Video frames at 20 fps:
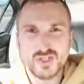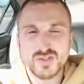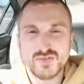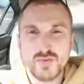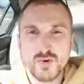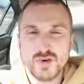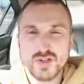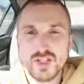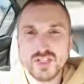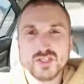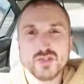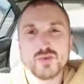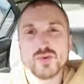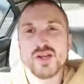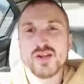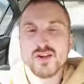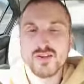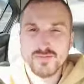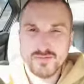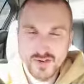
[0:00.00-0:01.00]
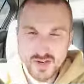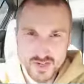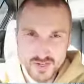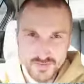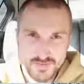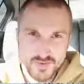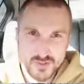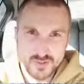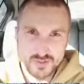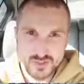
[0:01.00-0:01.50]
for this, rear and front
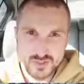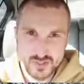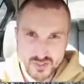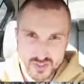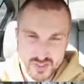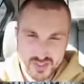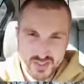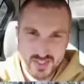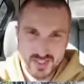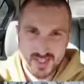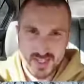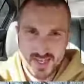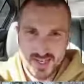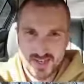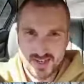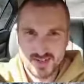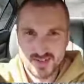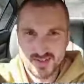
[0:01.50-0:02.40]
diffusers you can get.